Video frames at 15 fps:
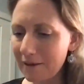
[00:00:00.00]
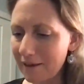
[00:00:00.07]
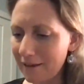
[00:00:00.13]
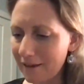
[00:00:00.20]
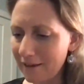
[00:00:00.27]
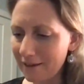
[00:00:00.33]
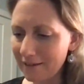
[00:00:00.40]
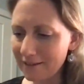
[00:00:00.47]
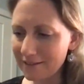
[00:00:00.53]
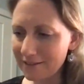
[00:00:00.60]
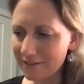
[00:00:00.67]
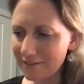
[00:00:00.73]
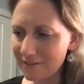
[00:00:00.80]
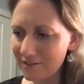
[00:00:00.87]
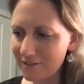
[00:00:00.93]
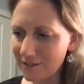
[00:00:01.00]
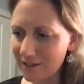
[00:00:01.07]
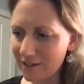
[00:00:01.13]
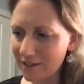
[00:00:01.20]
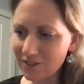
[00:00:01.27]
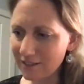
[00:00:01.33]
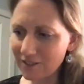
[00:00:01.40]
And
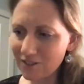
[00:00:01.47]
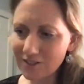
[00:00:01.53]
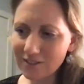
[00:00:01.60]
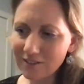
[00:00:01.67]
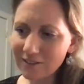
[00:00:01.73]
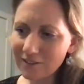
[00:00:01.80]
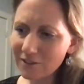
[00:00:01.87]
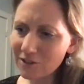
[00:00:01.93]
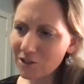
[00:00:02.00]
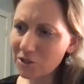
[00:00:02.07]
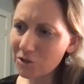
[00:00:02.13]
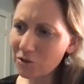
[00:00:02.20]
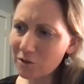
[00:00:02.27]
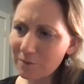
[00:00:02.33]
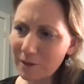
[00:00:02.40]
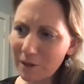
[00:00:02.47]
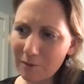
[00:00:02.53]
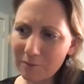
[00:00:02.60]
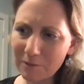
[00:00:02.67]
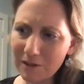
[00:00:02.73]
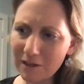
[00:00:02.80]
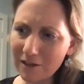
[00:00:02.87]
it's just a little tune
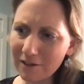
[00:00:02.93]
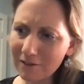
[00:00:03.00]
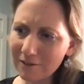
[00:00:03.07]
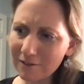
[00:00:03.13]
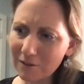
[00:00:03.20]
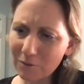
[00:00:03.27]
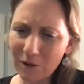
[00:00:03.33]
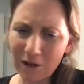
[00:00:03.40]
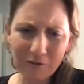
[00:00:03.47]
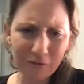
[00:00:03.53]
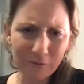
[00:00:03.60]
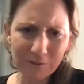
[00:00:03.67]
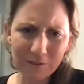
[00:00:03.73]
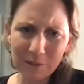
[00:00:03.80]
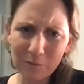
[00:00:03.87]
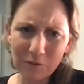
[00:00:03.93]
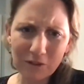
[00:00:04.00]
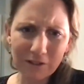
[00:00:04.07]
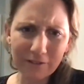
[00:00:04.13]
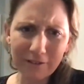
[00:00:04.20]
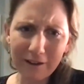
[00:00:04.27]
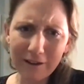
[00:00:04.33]
about being away from
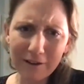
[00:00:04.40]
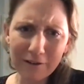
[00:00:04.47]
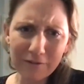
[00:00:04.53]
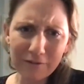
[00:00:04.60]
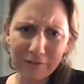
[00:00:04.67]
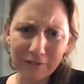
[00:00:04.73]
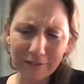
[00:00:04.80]
someone you love,